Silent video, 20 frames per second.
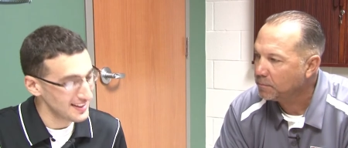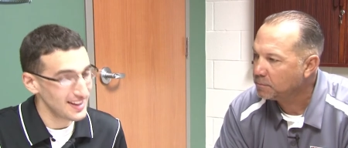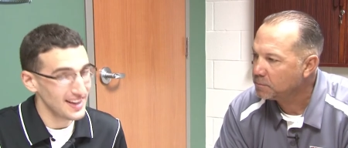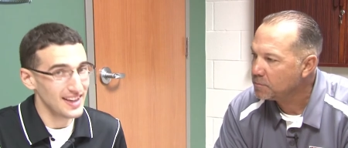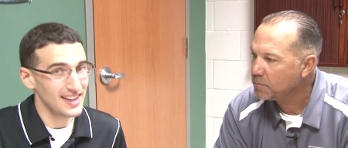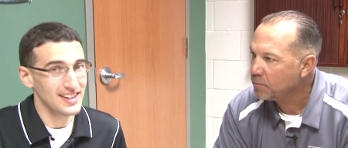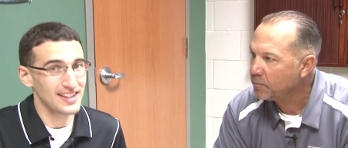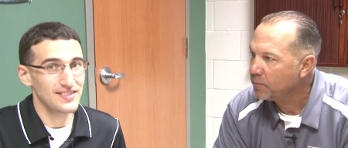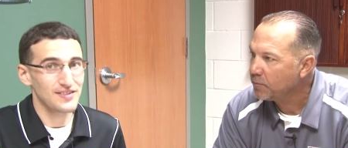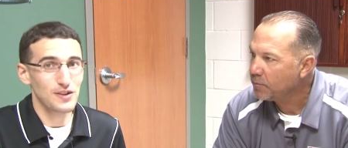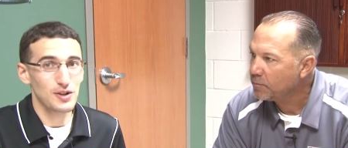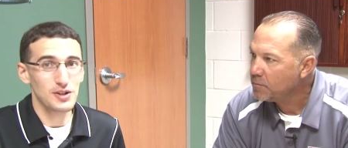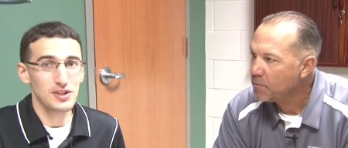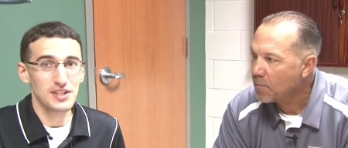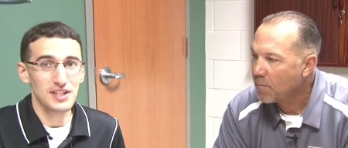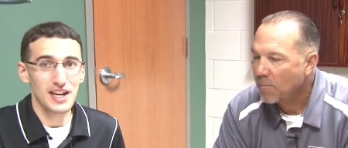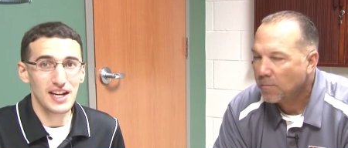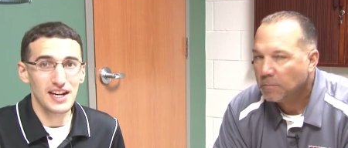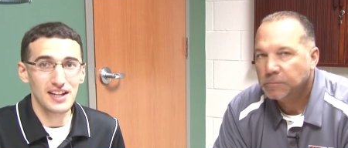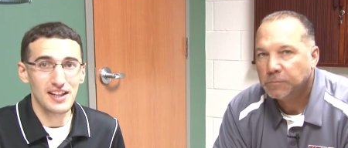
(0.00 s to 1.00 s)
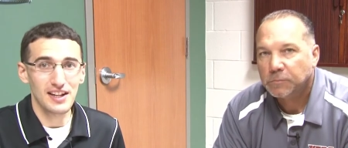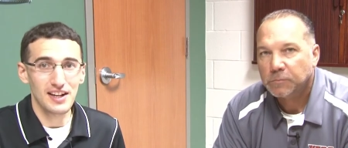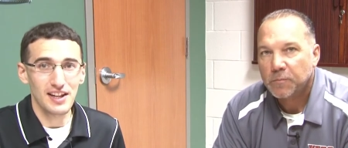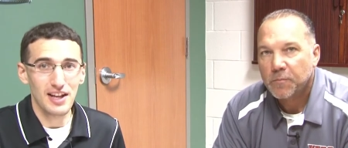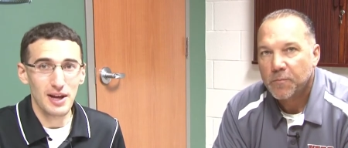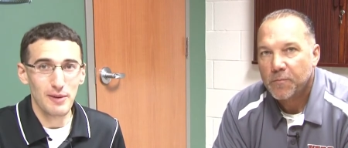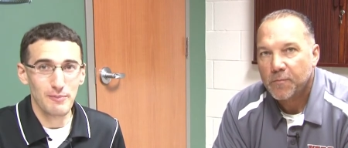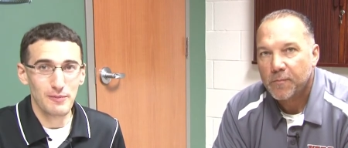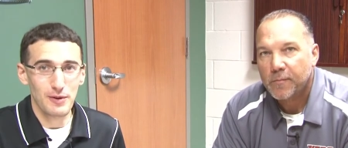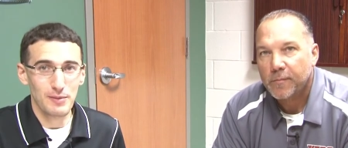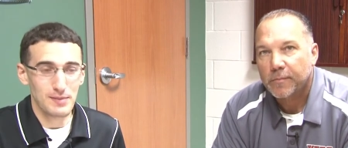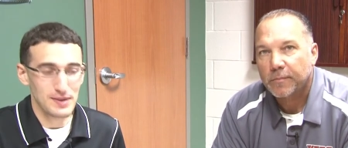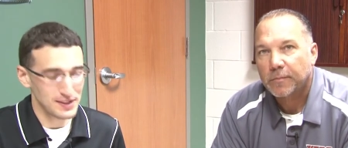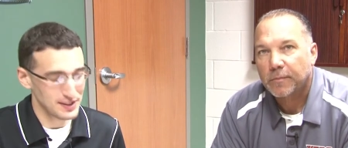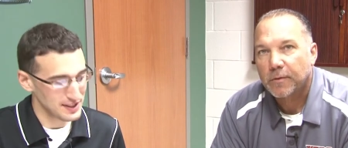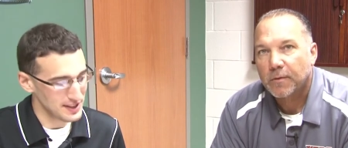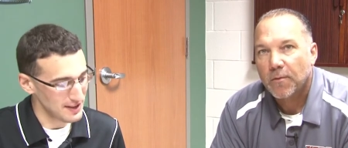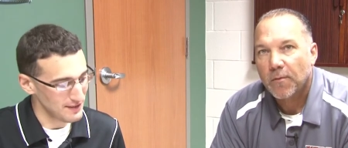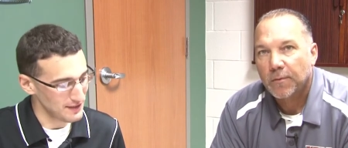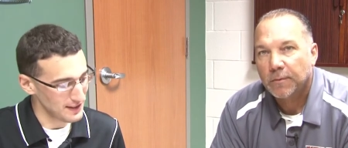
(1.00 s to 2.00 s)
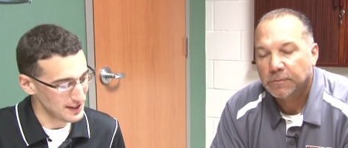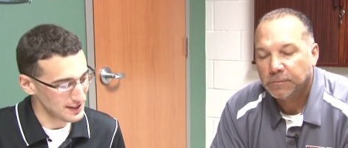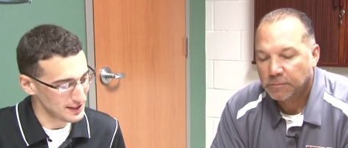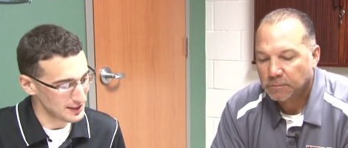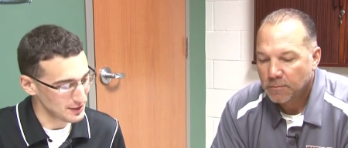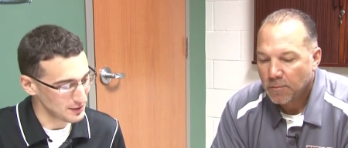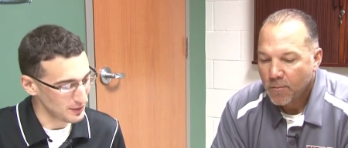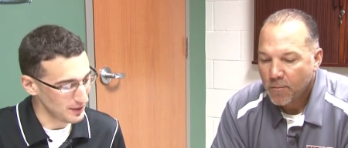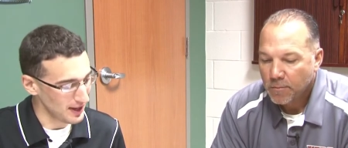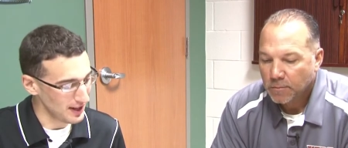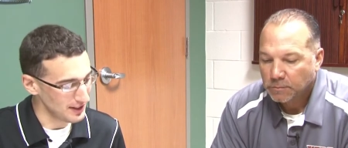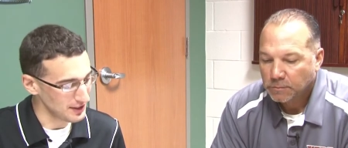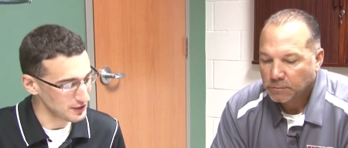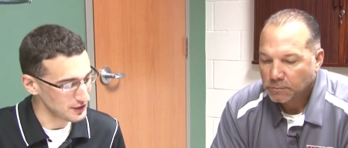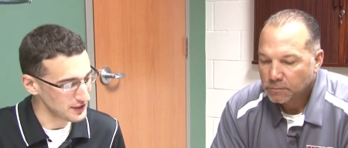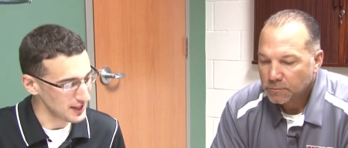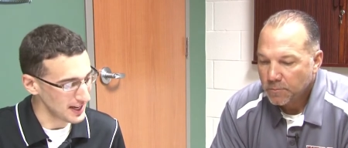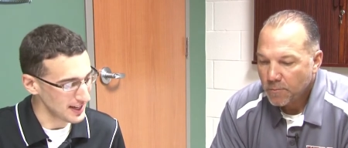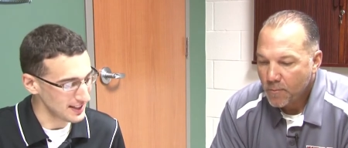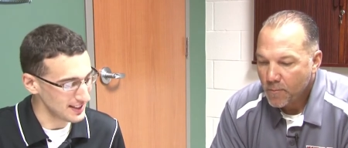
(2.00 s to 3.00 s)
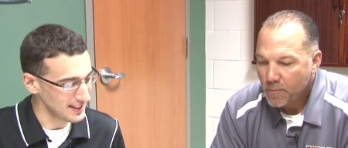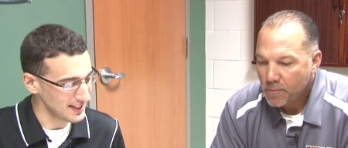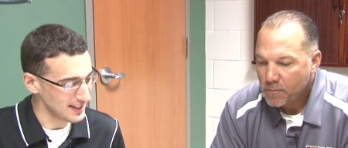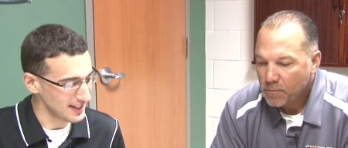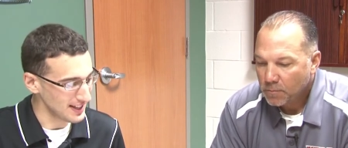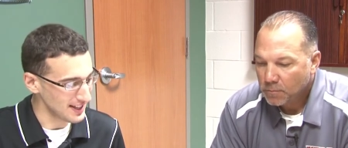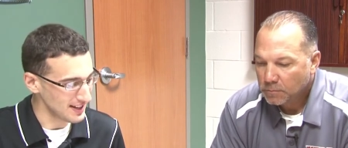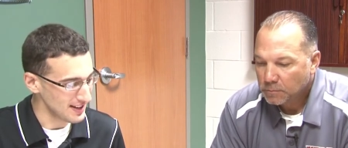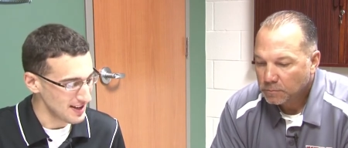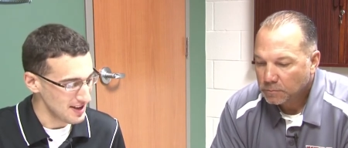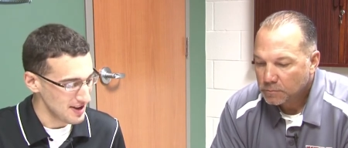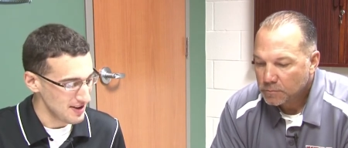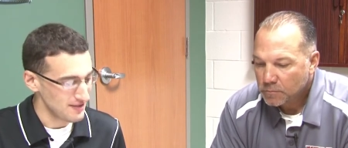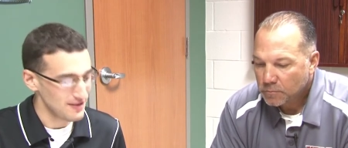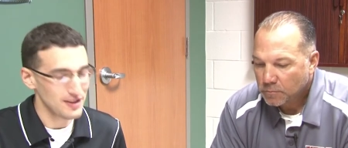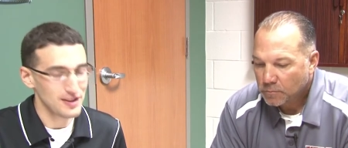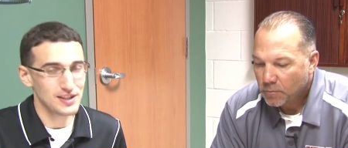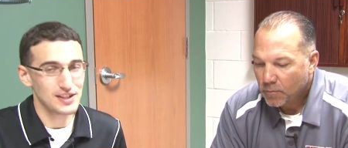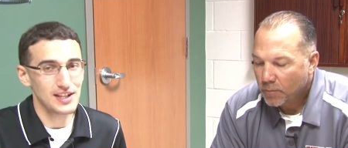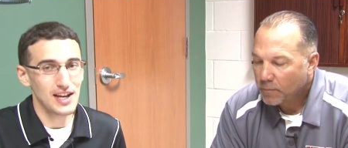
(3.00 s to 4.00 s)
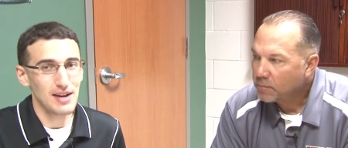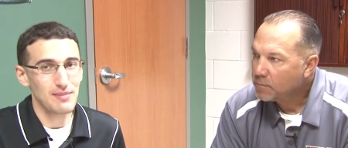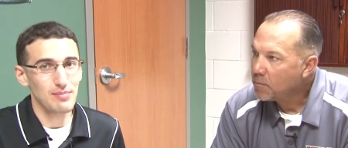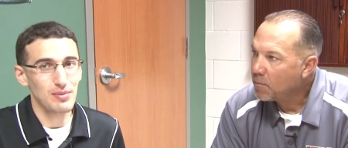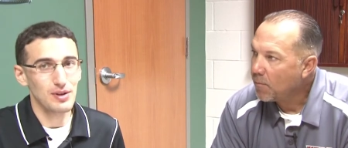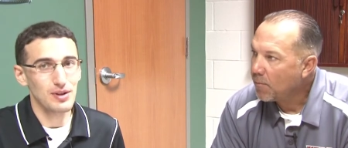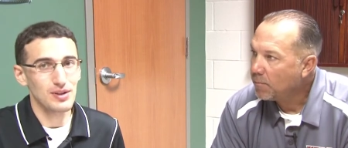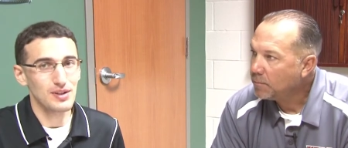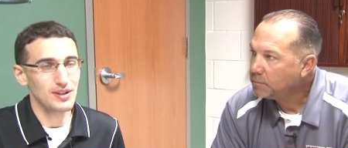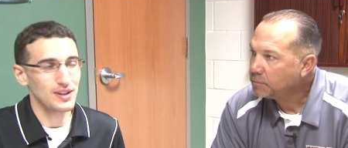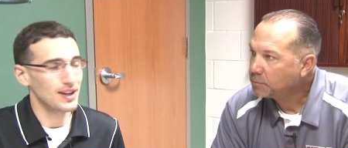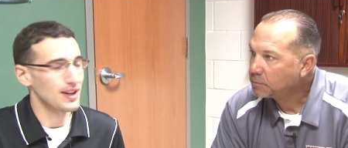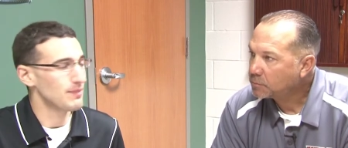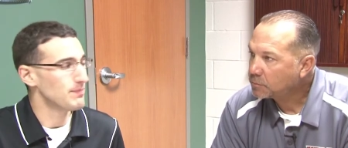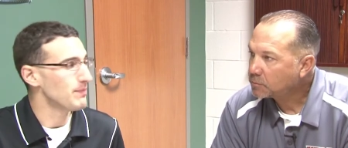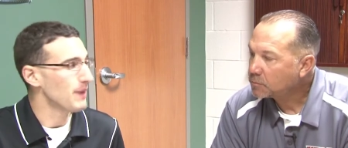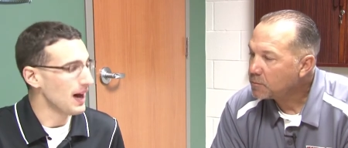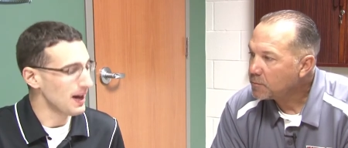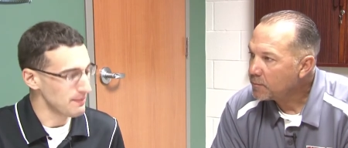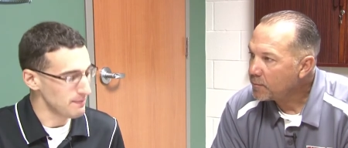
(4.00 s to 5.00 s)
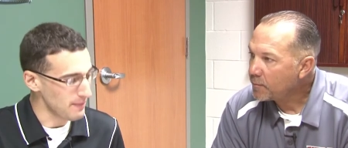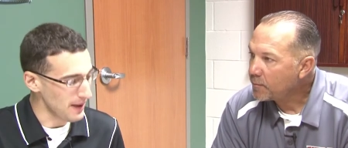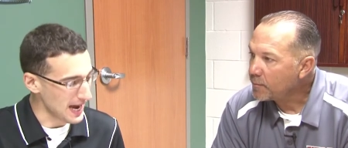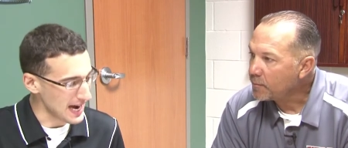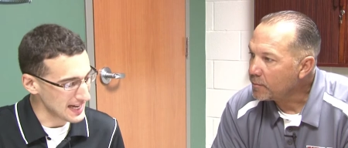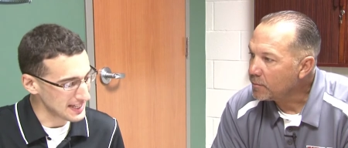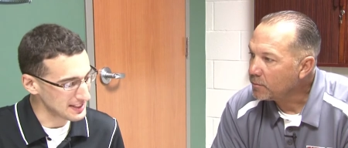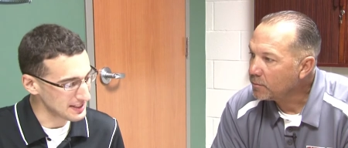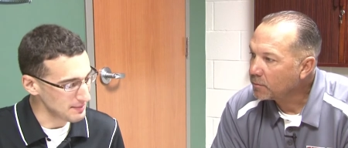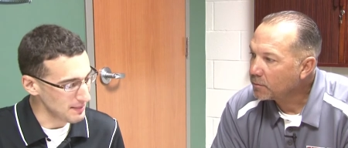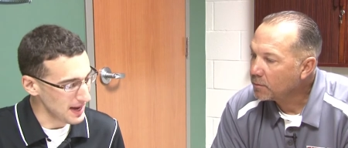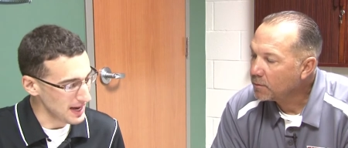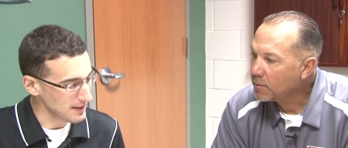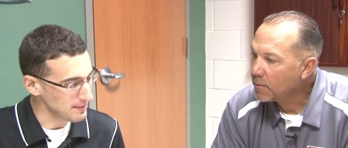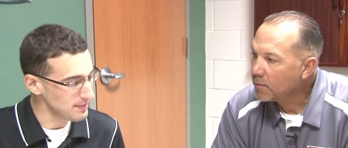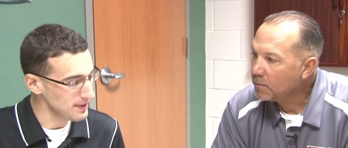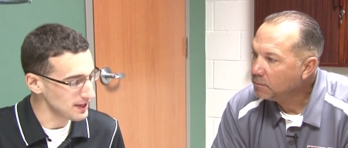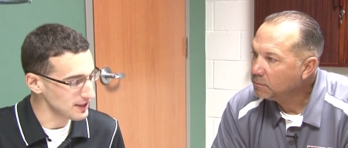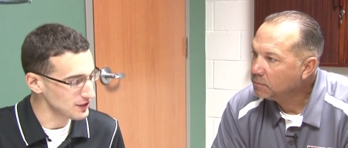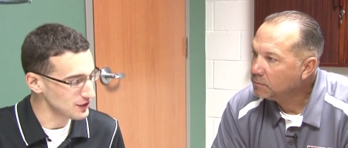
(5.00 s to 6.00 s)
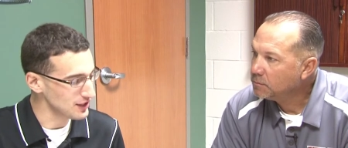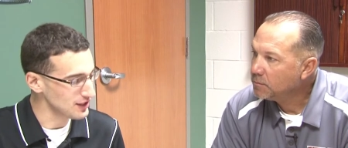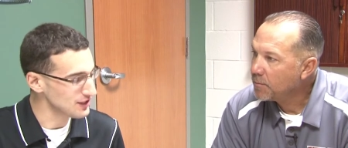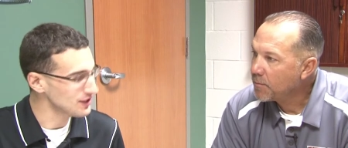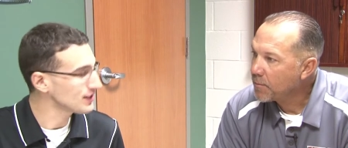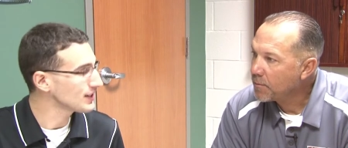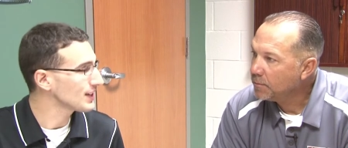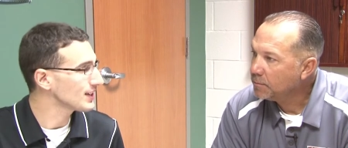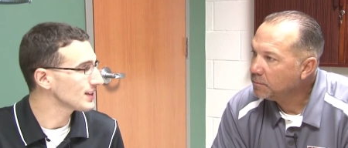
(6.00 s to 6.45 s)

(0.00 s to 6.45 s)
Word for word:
Speaker 1: And, of course, he got a little help from his defense as well. 2nd inning, for example, on back-to-back pitches, you